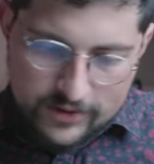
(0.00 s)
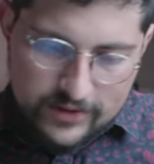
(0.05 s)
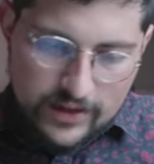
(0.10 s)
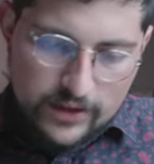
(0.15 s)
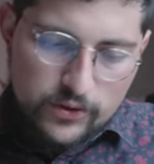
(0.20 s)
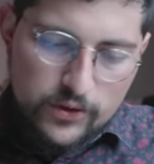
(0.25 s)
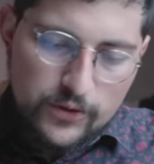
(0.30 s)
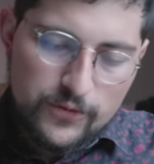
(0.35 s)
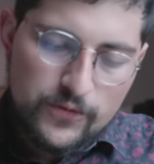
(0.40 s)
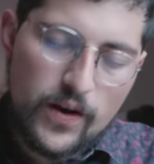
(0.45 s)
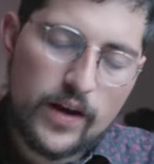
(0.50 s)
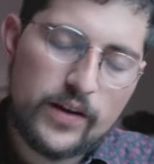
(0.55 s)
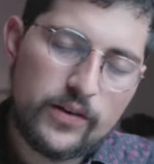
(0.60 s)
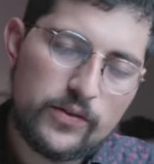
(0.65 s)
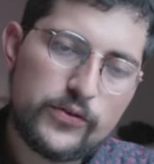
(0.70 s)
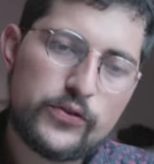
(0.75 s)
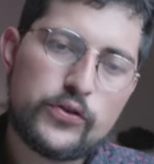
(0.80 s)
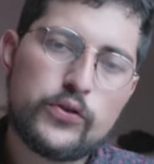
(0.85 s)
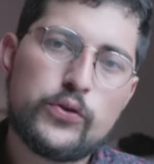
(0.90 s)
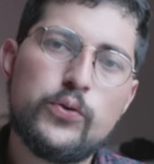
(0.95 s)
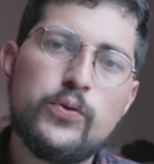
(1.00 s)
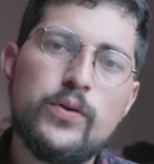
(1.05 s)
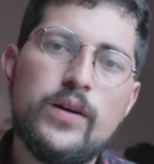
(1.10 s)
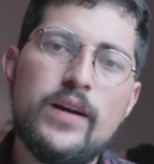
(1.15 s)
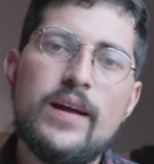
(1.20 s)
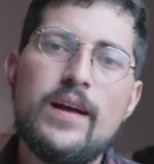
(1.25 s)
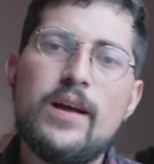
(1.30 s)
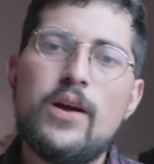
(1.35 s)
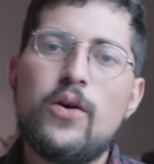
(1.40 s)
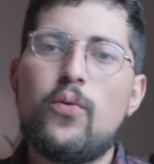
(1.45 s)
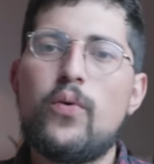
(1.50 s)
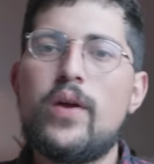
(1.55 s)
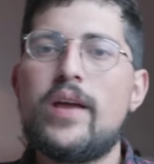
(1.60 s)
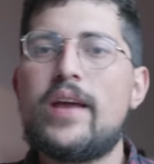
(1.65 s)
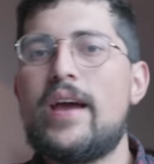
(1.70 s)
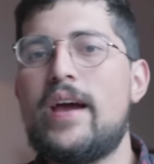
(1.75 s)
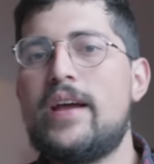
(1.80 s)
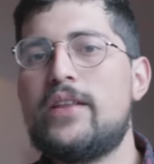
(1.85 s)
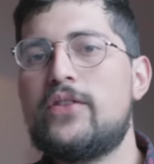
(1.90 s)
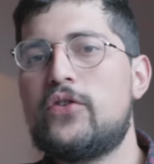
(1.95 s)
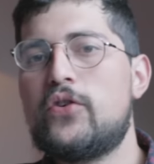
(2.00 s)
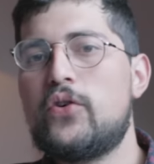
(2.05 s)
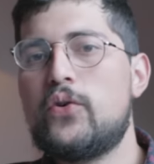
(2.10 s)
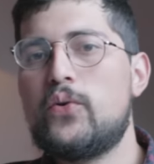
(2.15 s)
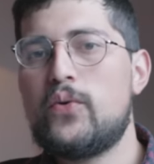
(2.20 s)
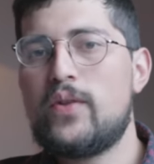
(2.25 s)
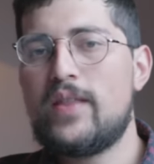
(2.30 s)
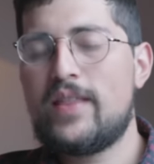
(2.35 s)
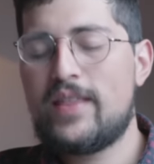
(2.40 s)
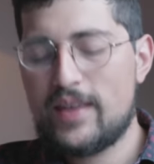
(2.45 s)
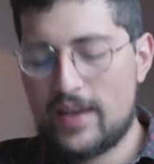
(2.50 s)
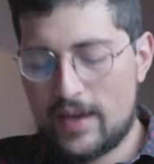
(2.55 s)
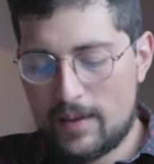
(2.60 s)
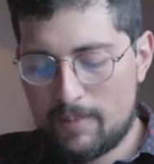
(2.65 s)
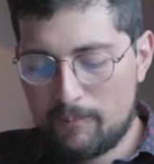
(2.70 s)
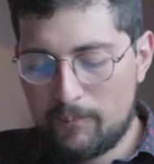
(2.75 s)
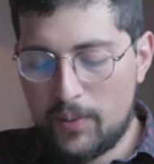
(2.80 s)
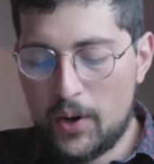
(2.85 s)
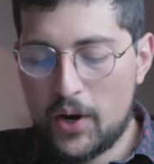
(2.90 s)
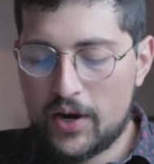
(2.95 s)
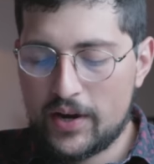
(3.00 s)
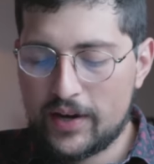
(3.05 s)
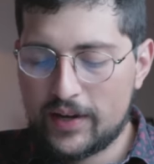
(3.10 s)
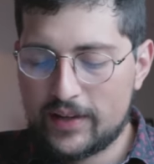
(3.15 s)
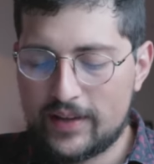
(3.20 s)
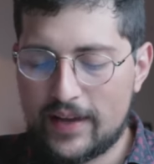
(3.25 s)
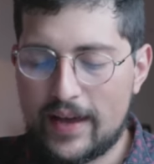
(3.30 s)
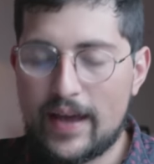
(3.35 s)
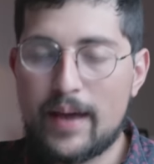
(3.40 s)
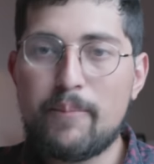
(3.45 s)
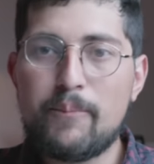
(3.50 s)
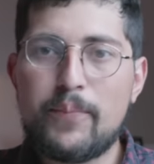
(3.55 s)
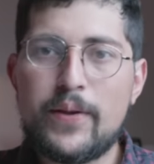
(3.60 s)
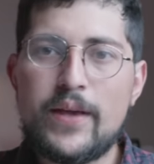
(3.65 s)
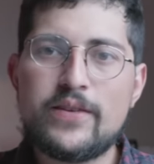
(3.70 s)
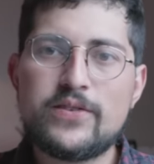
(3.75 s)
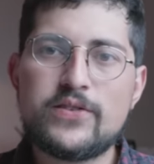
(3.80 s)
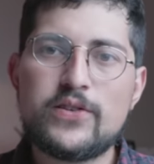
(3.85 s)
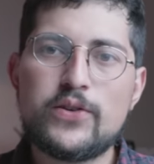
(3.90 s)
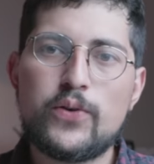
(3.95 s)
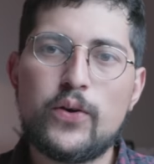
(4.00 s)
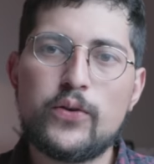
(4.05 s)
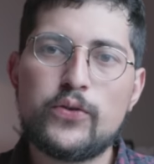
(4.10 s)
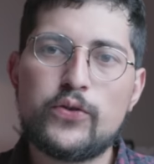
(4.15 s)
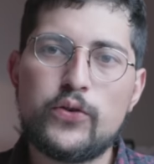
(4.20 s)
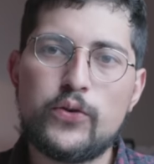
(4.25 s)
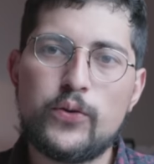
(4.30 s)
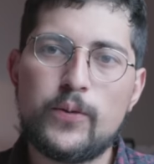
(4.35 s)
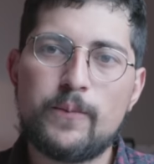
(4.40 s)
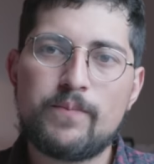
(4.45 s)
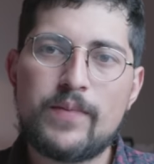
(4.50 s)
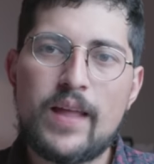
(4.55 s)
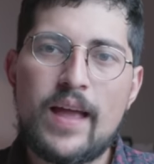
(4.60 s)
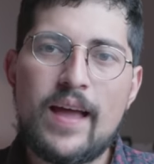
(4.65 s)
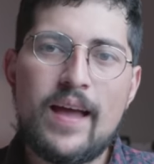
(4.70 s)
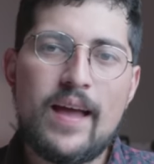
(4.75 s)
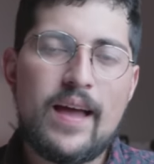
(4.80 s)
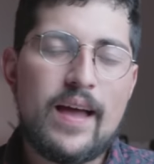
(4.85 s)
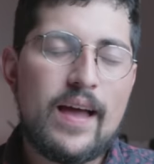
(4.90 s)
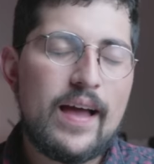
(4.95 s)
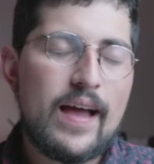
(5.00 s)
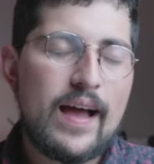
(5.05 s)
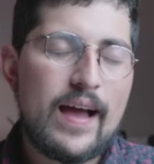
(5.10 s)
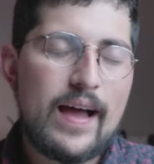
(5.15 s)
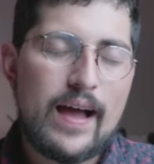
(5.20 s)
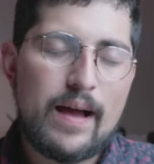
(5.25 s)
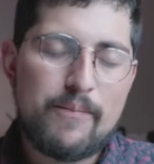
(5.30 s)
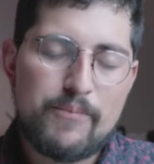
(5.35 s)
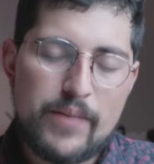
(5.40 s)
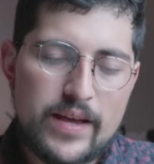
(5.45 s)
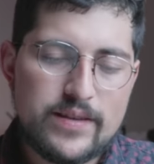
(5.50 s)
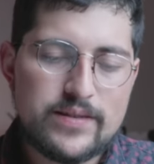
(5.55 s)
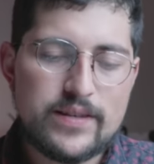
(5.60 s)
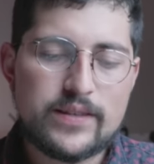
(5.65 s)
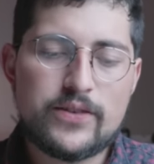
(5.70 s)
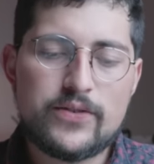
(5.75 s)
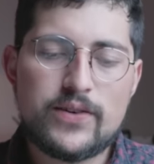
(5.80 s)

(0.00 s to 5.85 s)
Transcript: let's get to the final two. We get to the Punkt MP02. Amazing